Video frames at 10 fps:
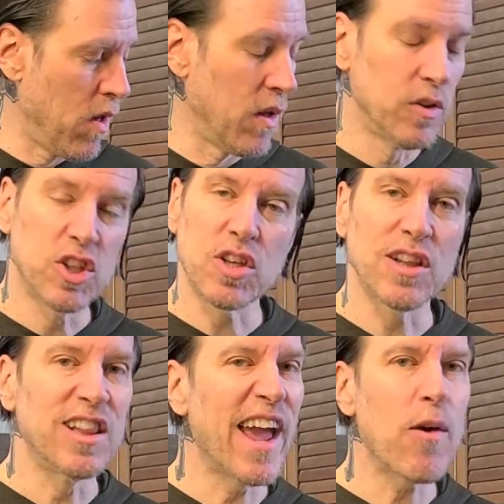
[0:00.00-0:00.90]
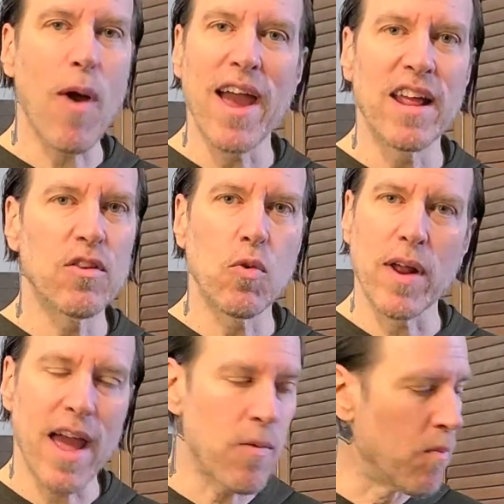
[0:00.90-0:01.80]
Just lay right into
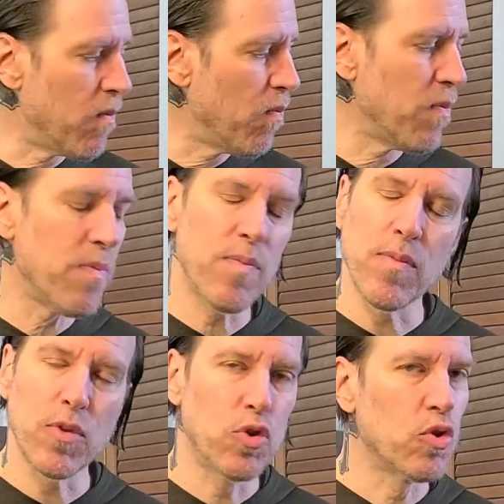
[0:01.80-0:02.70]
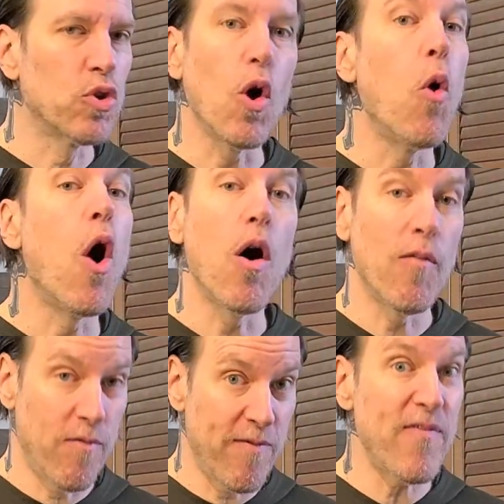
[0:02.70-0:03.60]
it and go
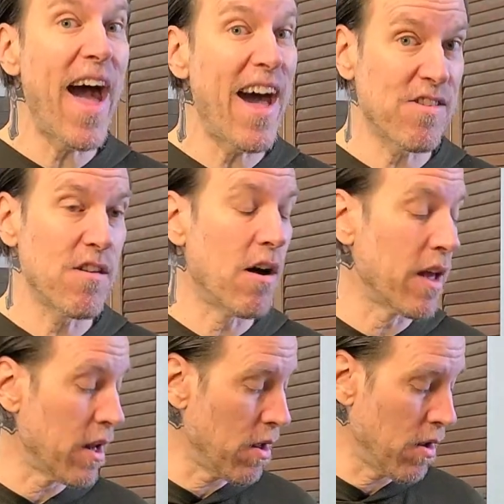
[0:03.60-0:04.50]
fast on it.